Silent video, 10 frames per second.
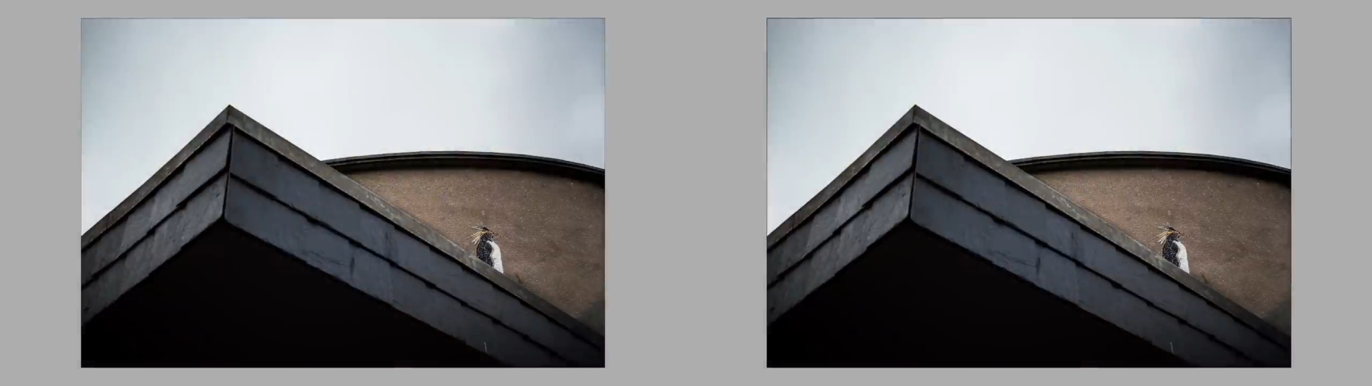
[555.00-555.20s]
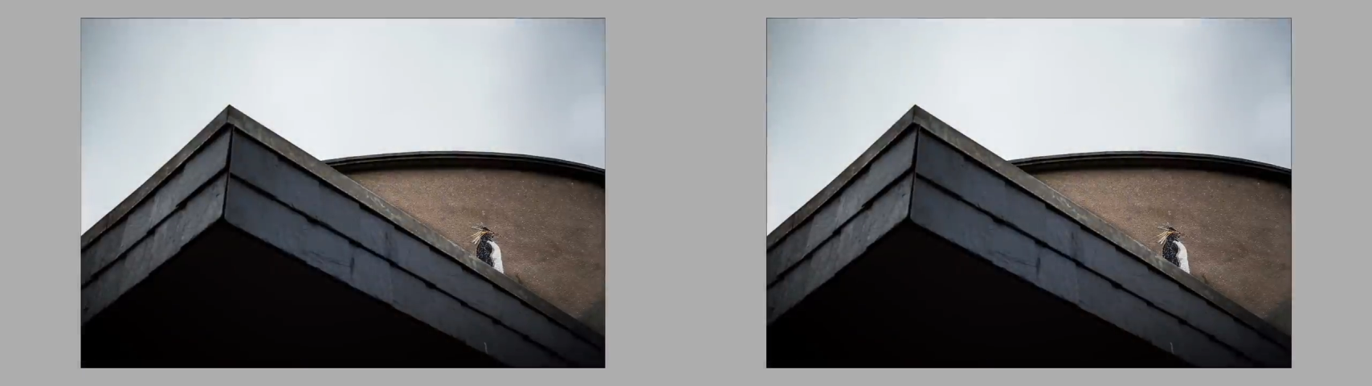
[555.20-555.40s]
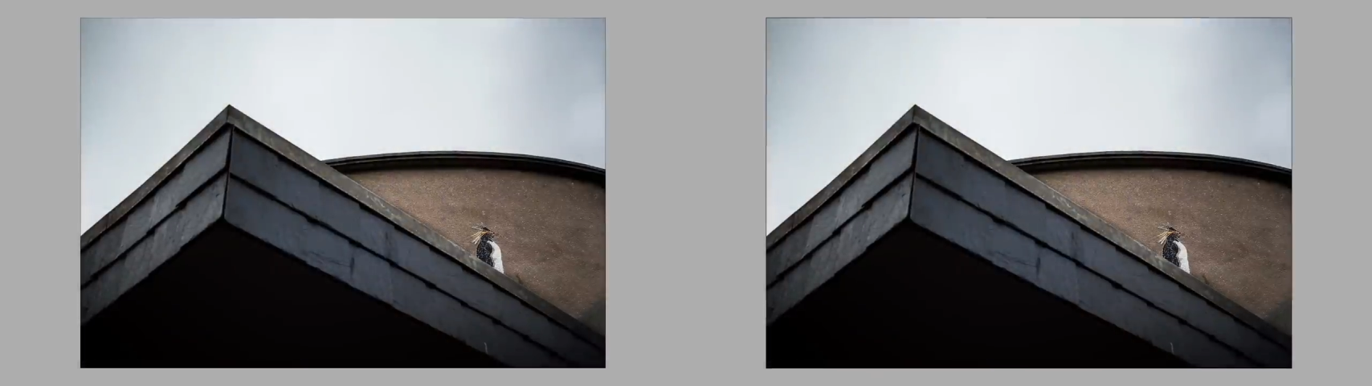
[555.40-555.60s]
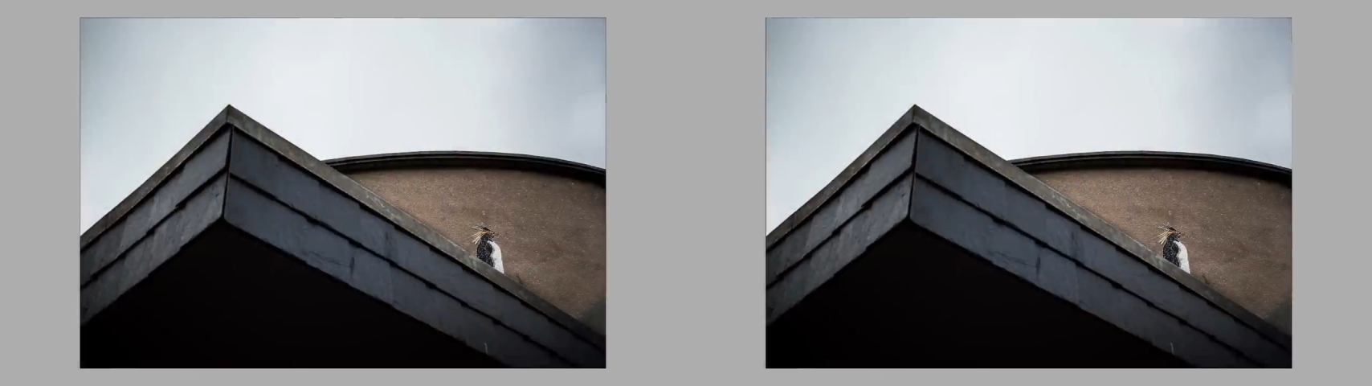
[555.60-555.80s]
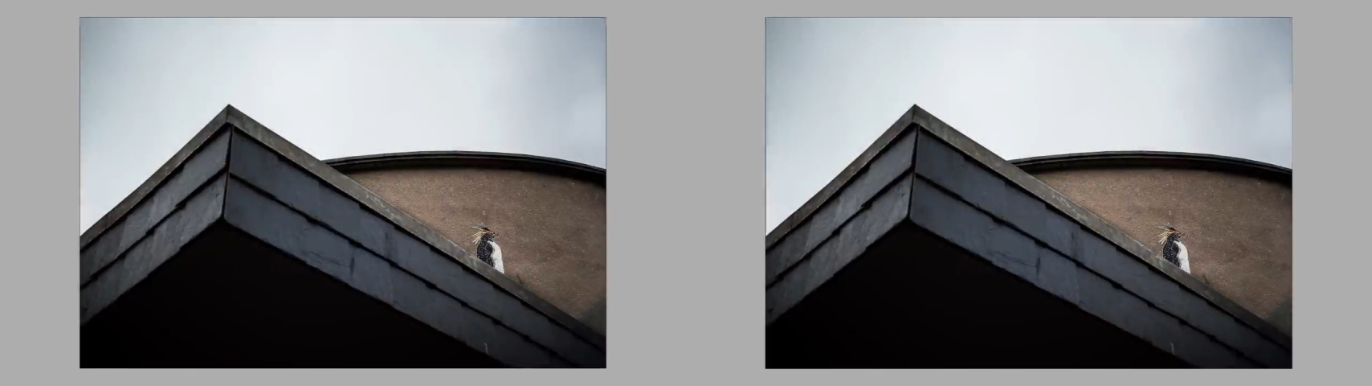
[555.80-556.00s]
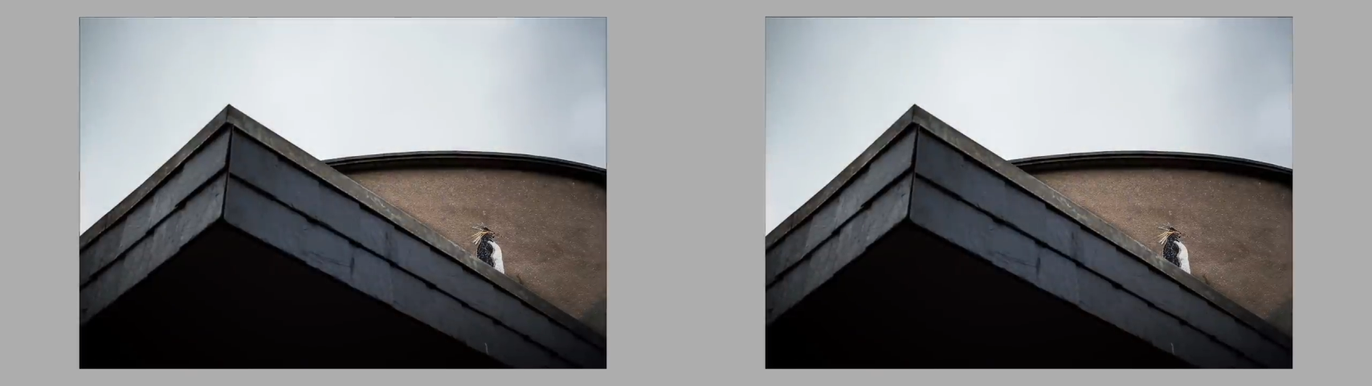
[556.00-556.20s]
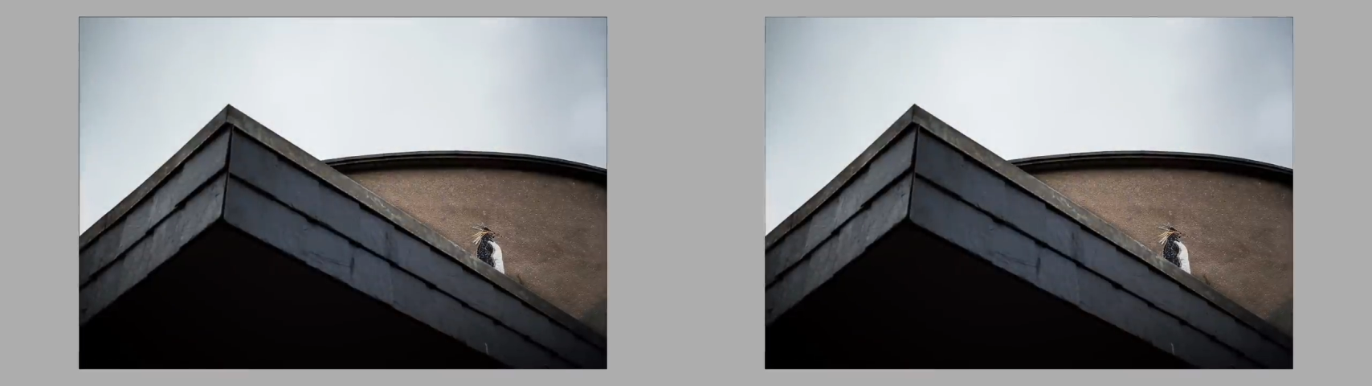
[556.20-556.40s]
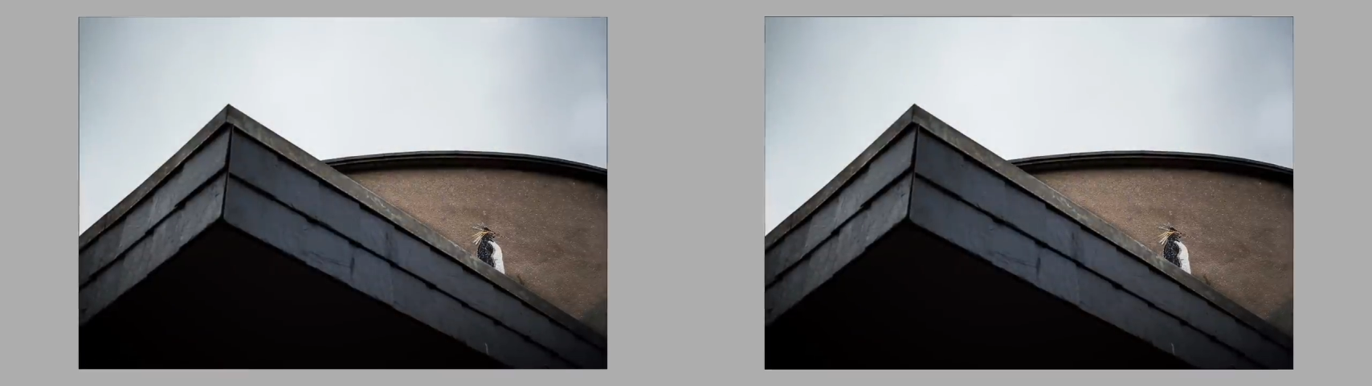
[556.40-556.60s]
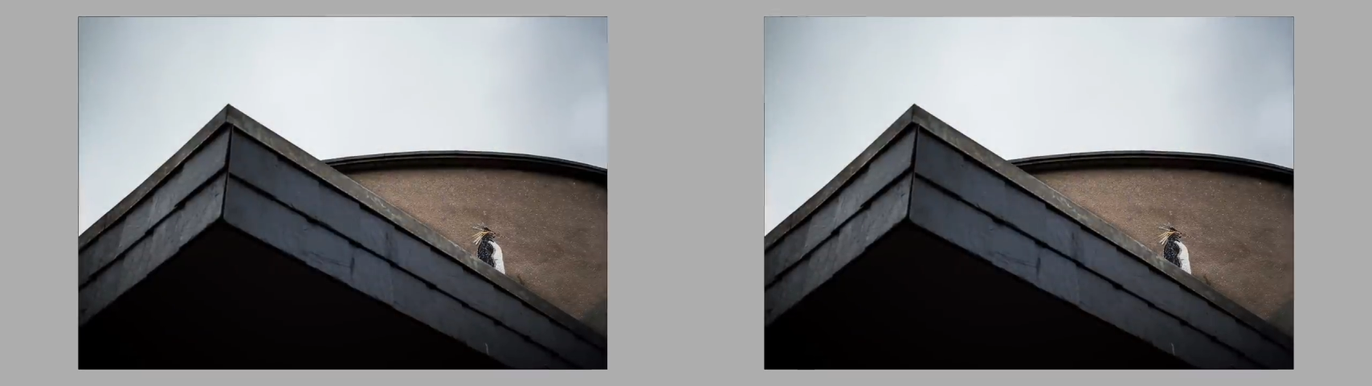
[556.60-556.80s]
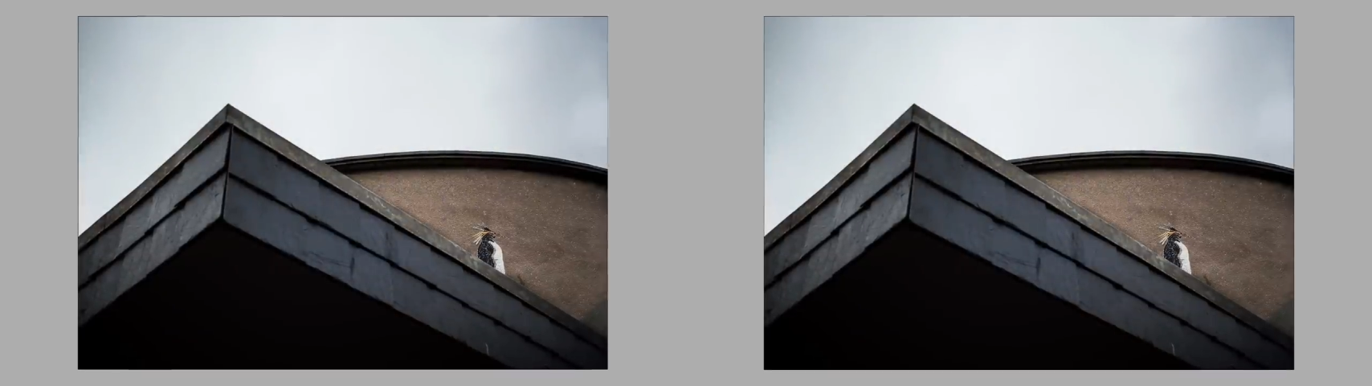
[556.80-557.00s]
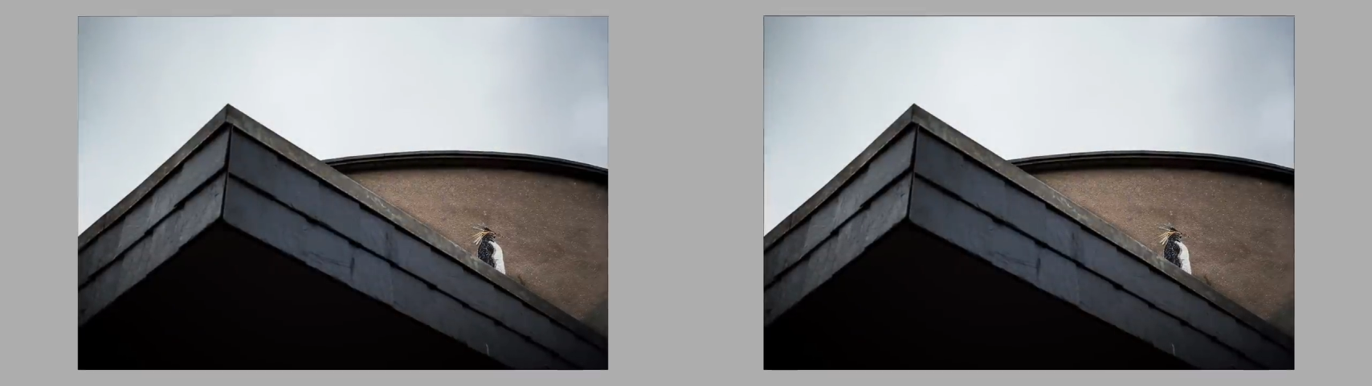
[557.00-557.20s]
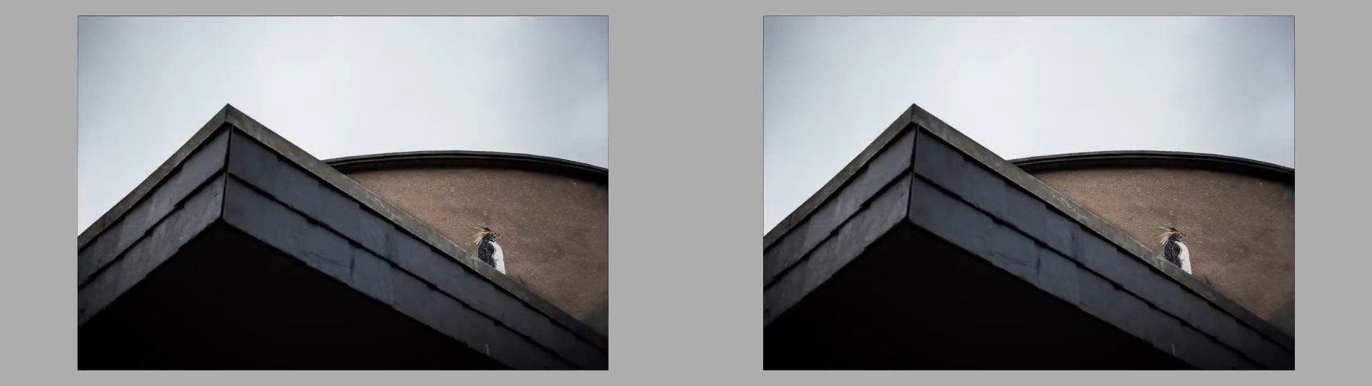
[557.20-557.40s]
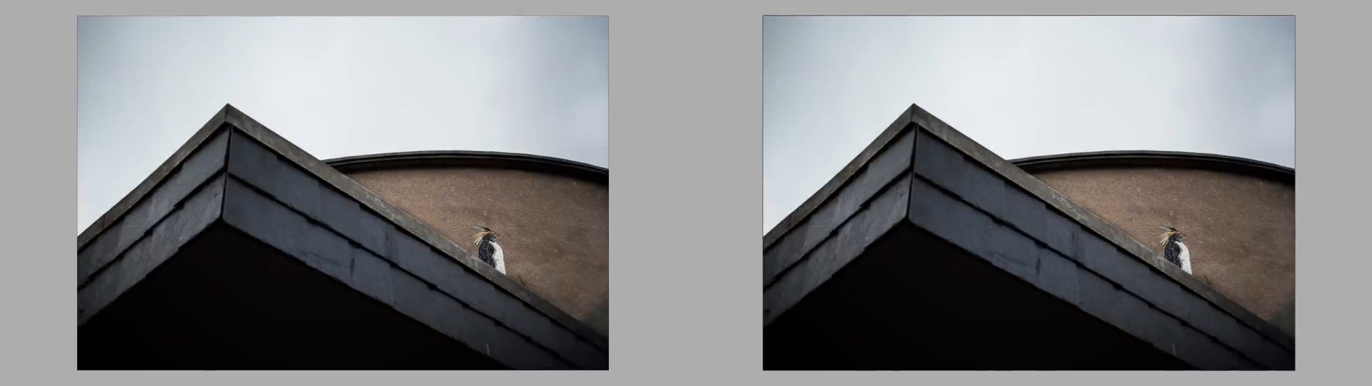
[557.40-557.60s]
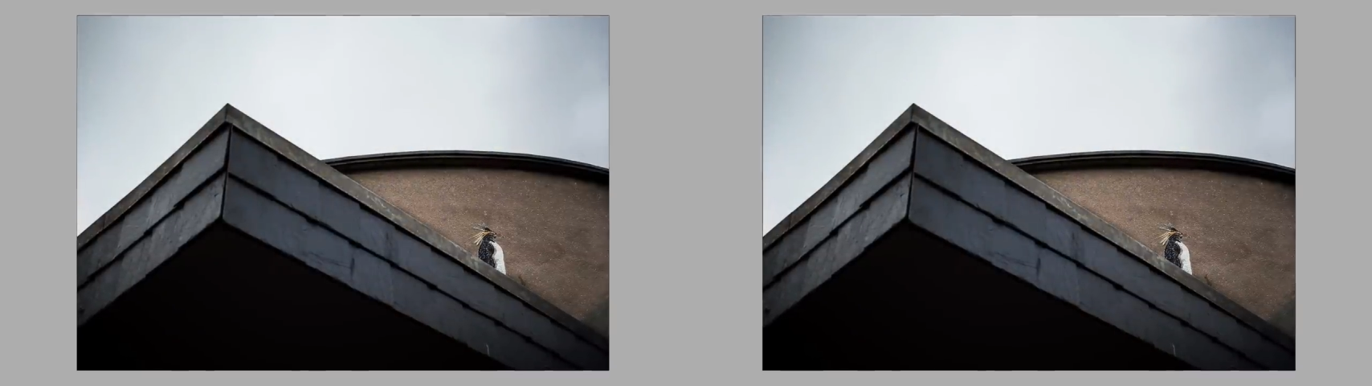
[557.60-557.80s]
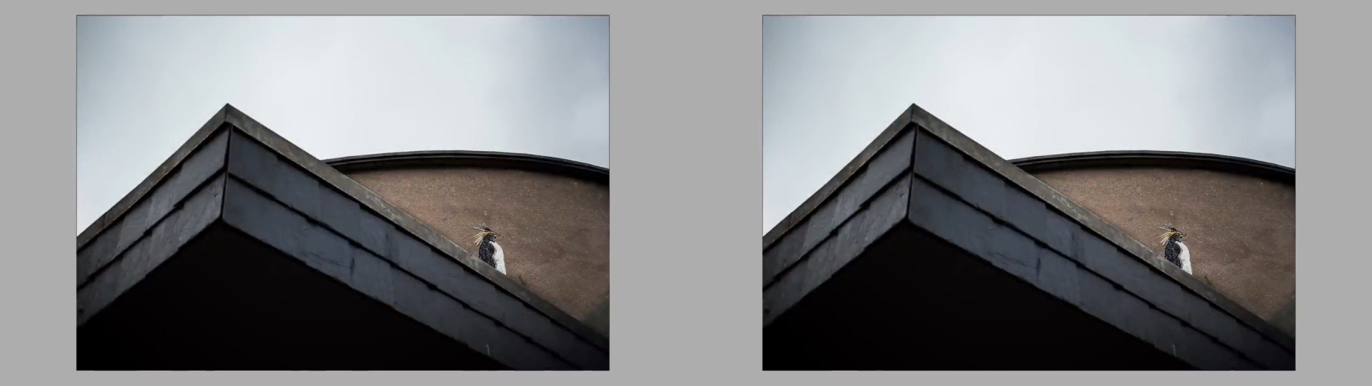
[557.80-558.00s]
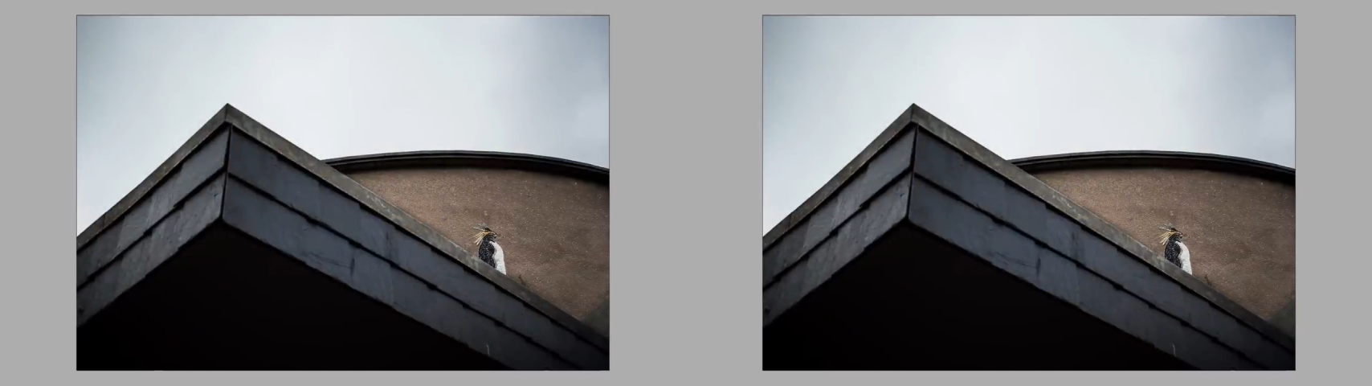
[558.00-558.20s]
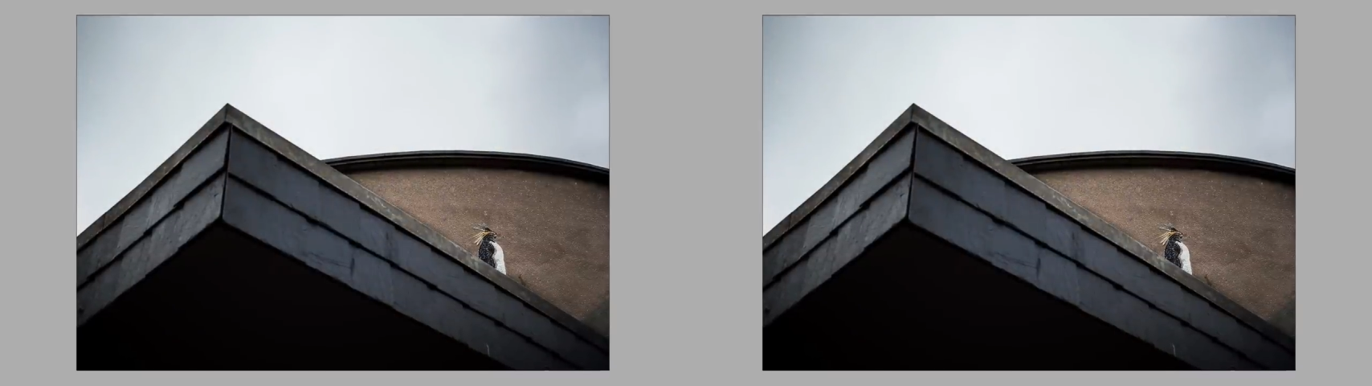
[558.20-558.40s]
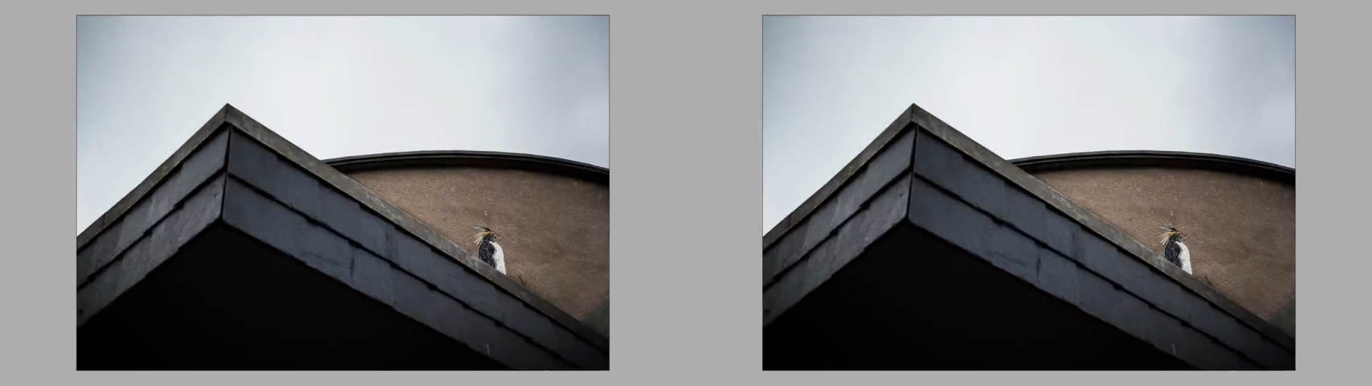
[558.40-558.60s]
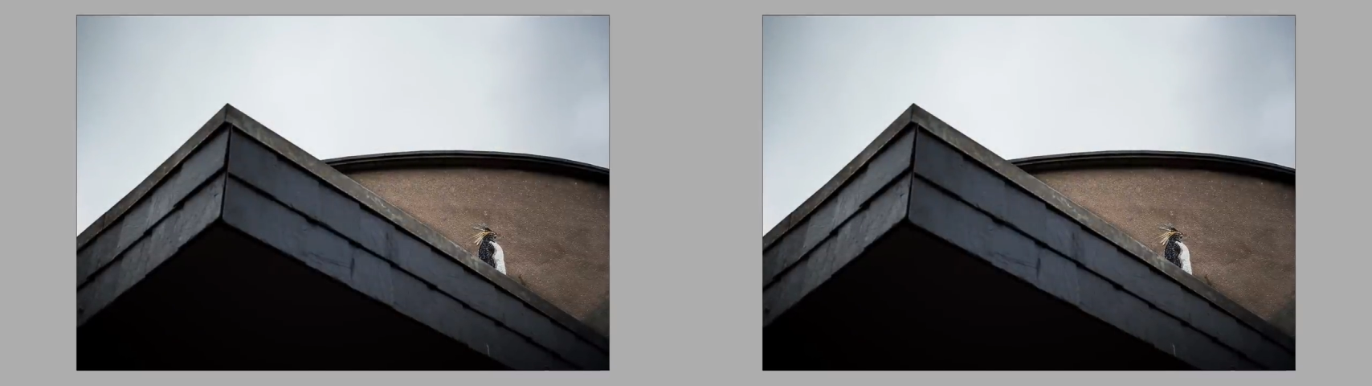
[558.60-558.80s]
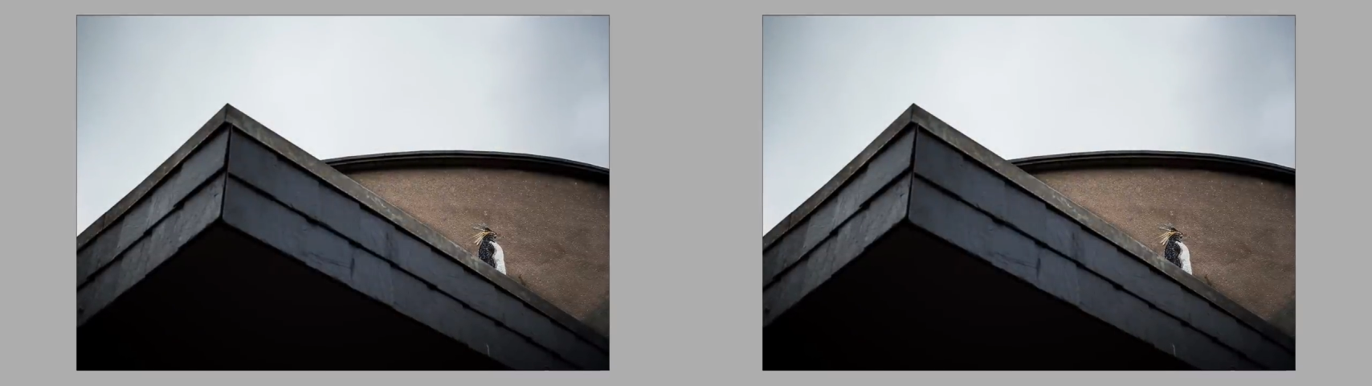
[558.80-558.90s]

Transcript: Nobody's mouth can be seen.